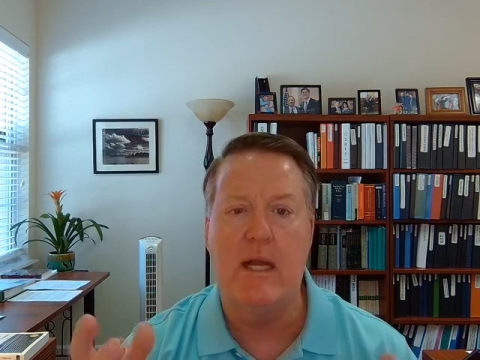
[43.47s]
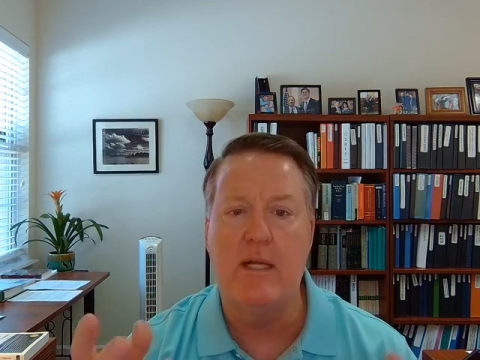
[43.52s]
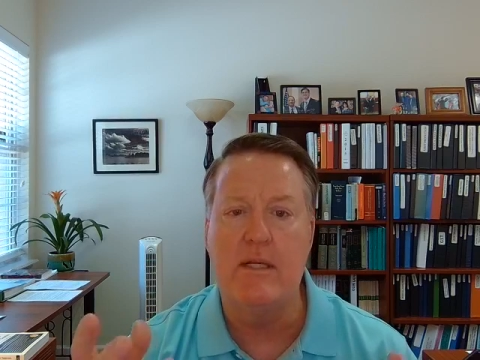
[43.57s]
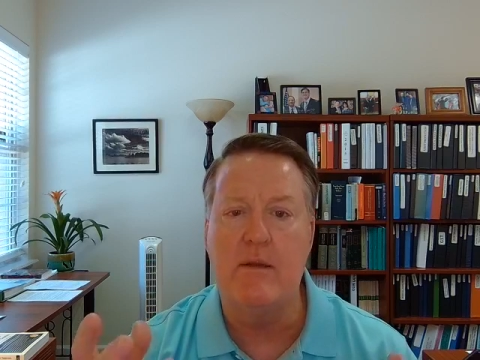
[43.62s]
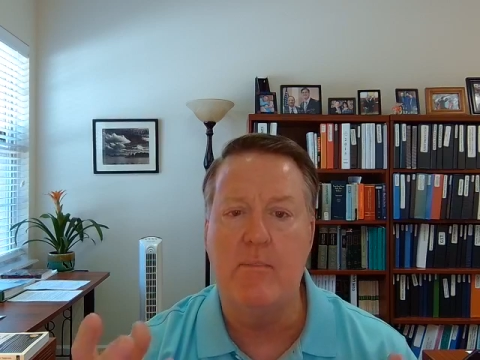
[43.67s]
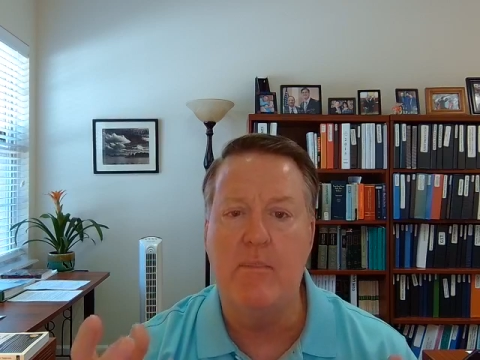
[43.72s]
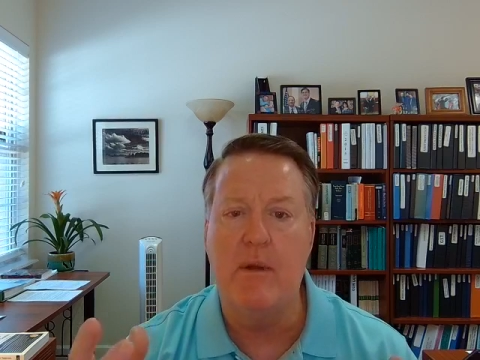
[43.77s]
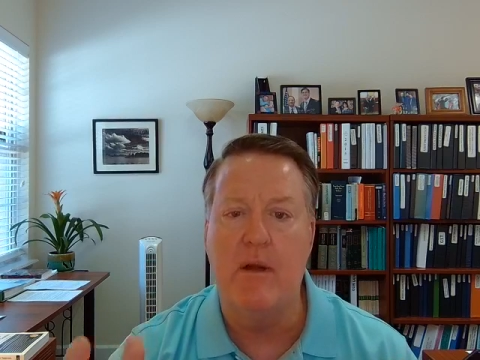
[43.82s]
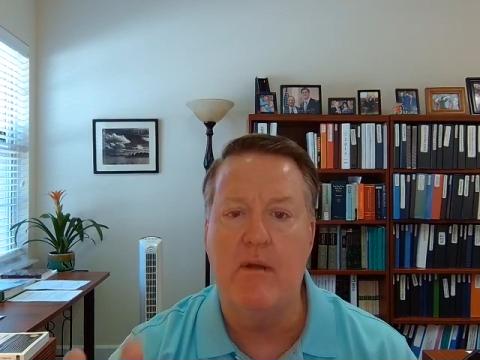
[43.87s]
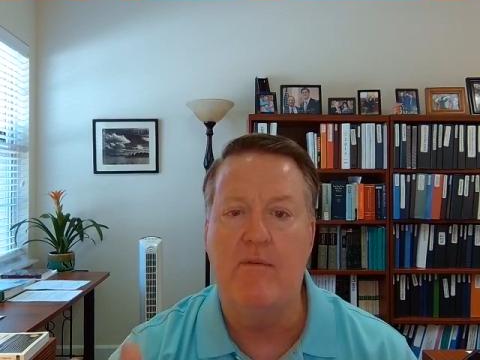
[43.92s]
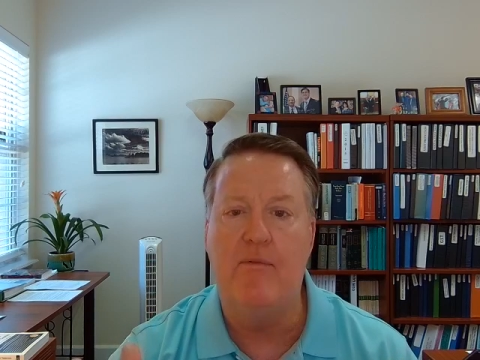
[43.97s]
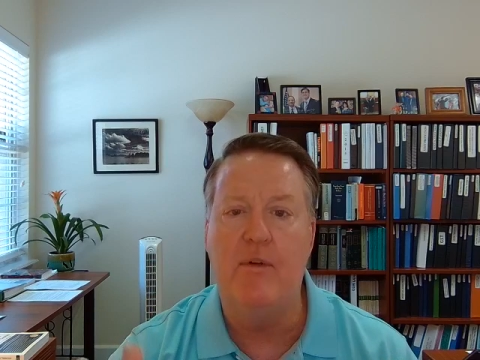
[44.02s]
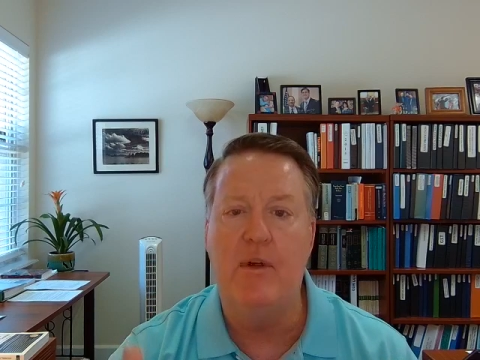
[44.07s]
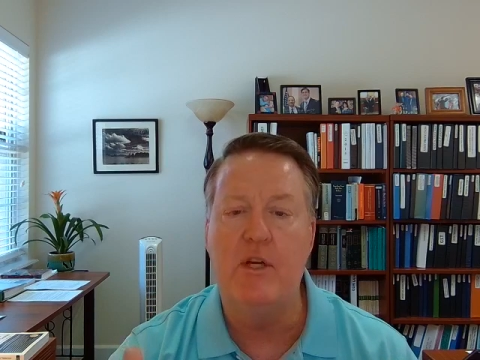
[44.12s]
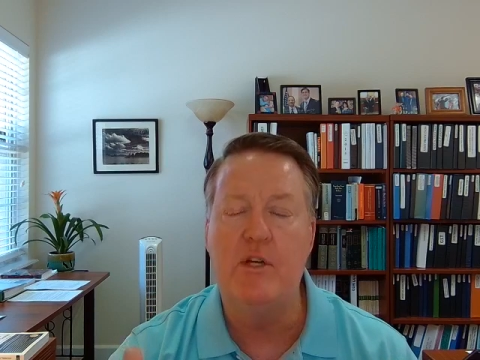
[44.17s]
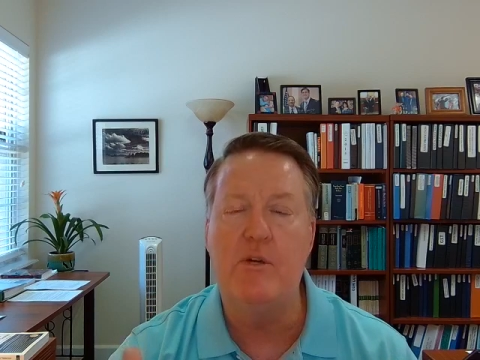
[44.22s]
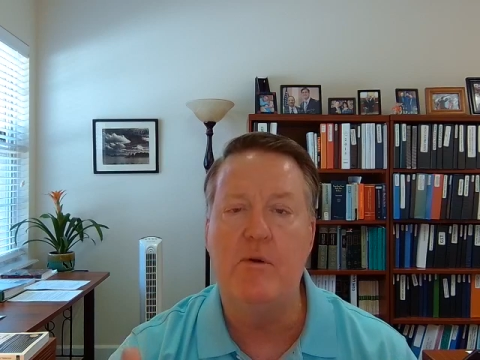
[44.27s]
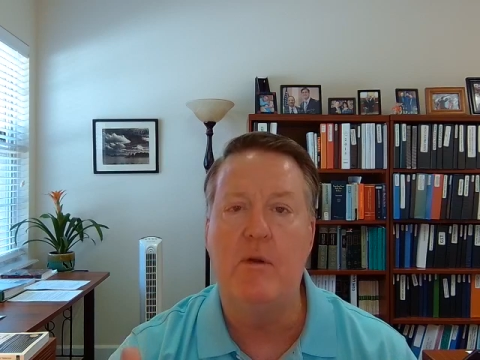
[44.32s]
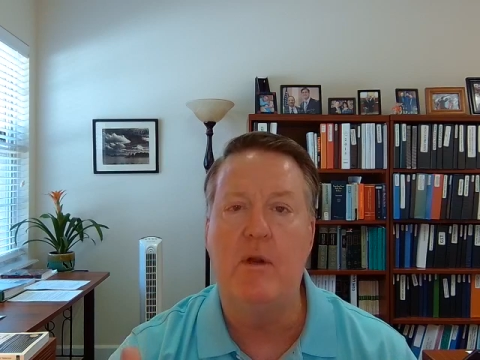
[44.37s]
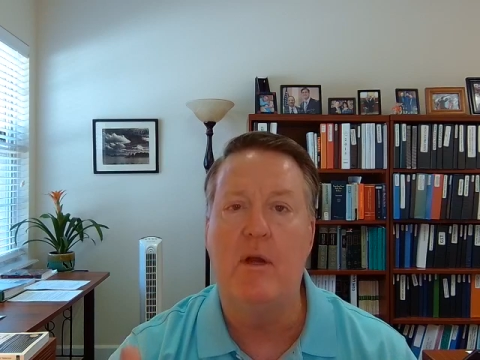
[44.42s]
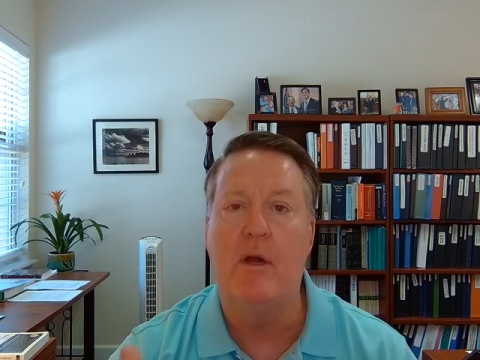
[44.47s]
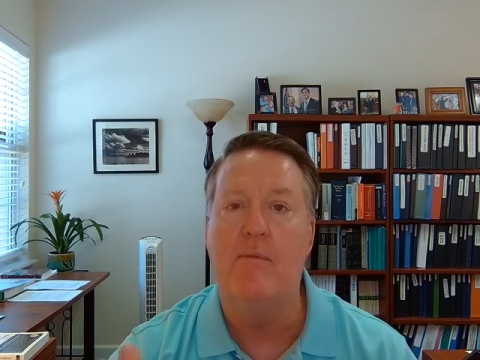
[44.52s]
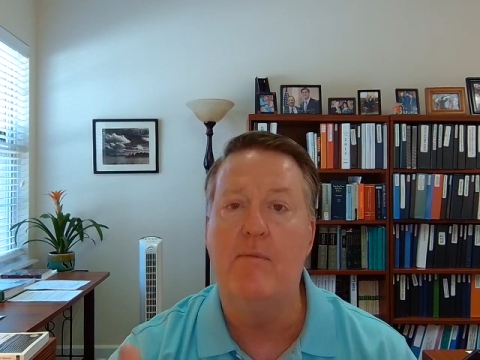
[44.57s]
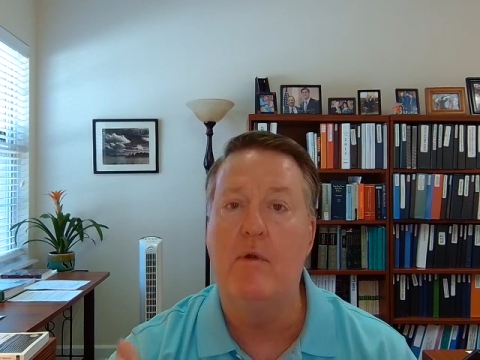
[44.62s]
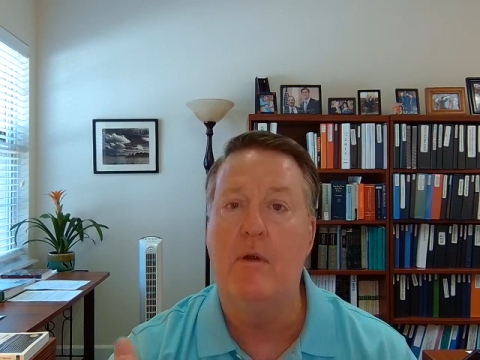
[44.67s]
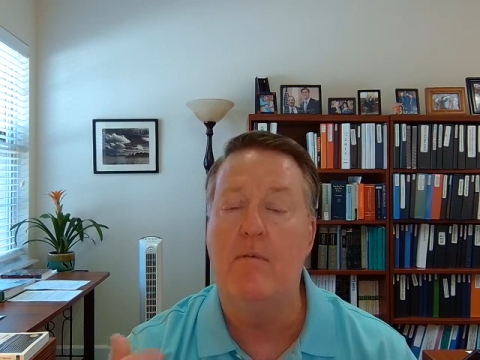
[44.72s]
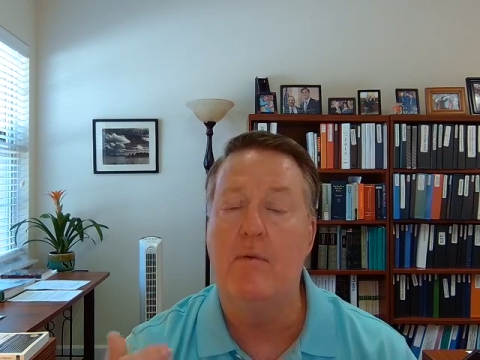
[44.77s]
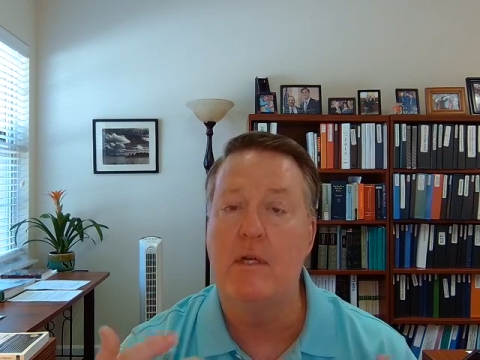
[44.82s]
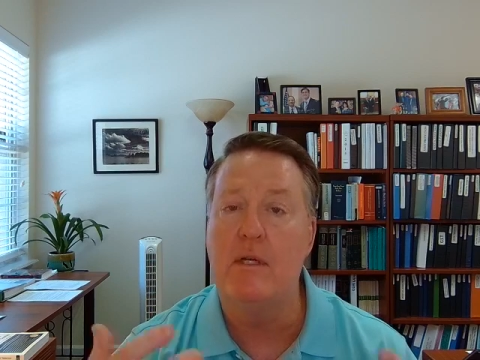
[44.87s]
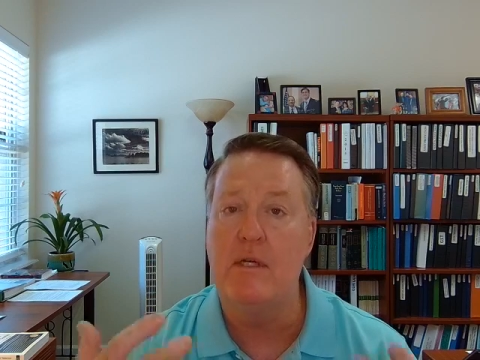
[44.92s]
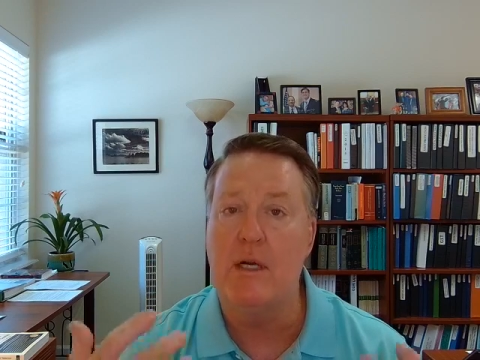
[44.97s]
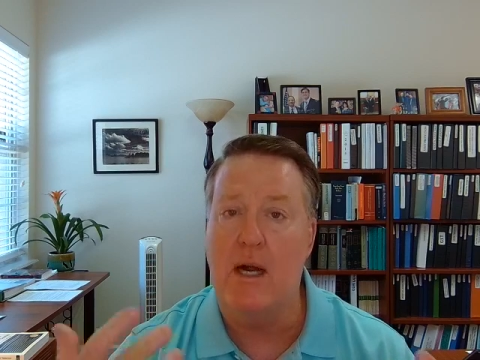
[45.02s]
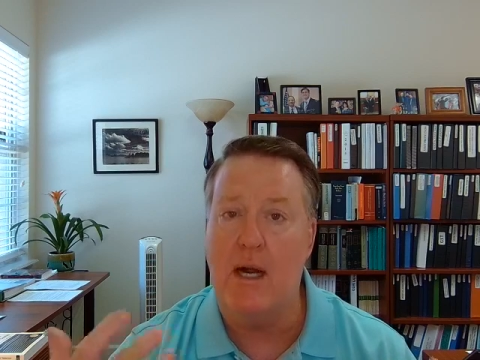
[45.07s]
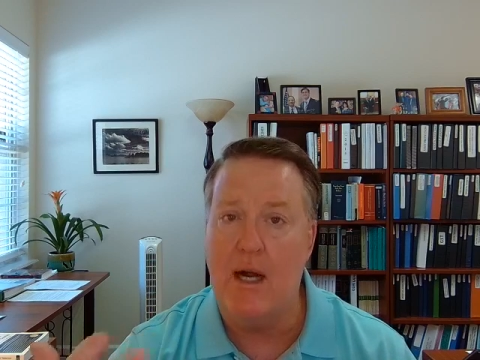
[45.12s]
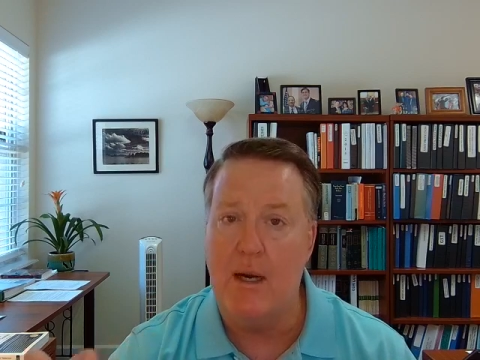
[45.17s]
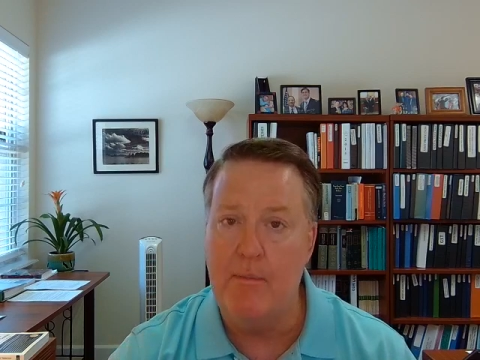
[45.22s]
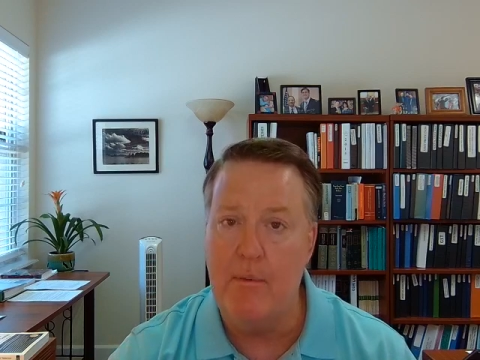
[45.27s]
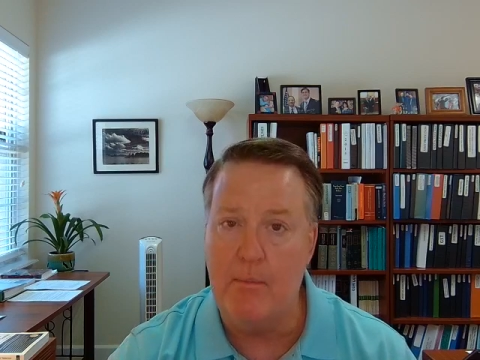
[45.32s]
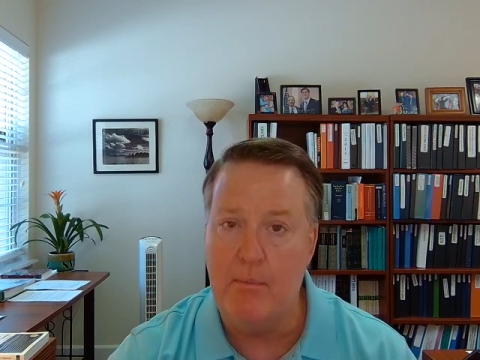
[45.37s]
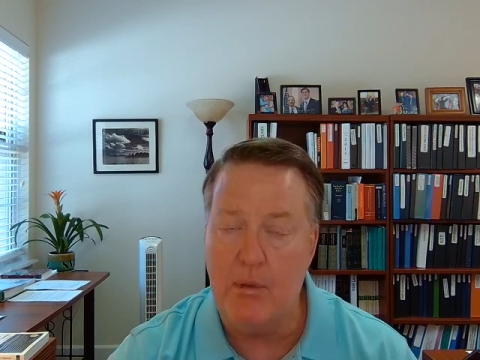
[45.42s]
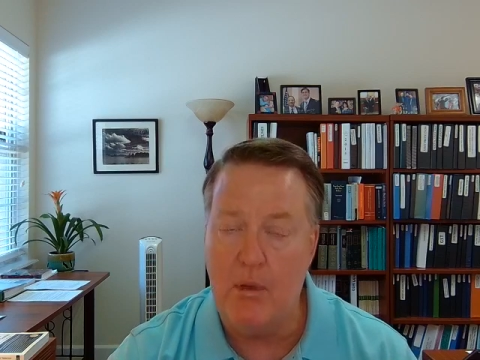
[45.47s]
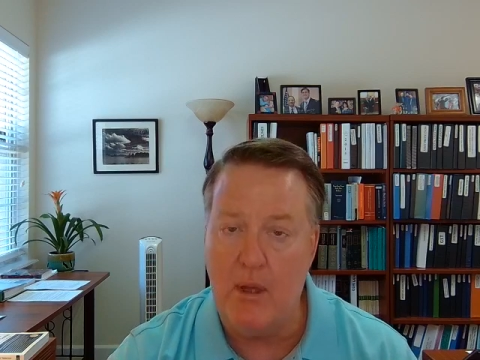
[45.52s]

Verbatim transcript: as a beneficiary of your retirement